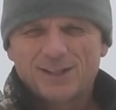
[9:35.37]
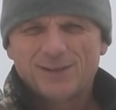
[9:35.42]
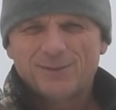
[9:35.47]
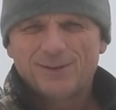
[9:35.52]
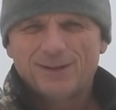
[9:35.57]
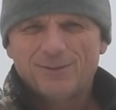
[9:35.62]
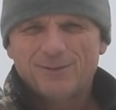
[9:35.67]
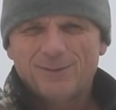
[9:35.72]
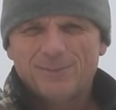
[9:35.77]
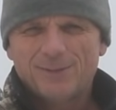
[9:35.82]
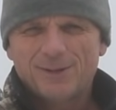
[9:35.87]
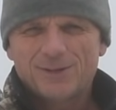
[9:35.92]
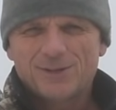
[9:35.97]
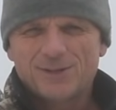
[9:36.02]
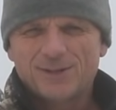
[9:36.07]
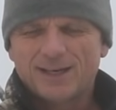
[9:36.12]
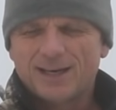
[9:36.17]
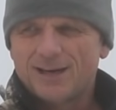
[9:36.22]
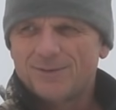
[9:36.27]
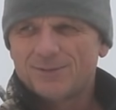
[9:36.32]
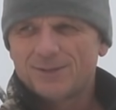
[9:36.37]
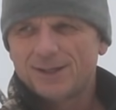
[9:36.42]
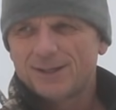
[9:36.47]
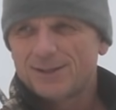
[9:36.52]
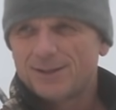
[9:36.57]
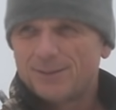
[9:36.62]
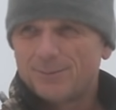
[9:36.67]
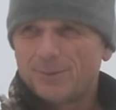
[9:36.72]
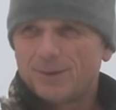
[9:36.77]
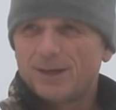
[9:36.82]
you know what, we basically have
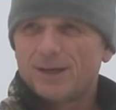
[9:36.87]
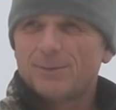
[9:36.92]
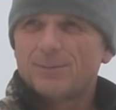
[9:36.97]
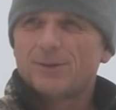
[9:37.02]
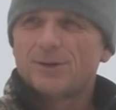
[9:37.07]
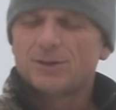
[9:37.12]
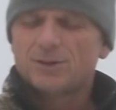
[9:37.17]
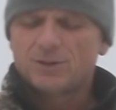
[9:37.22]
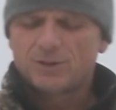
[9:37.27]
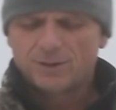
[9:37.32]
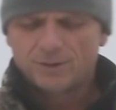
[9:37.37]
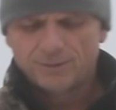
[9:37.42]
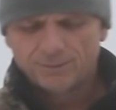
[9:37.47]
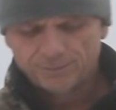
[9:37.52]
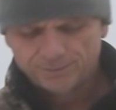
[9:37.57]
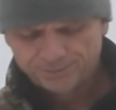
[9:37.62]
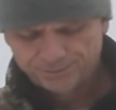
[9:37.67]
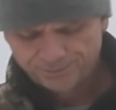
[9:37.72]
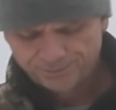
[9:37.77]
got to the bottom of the issue.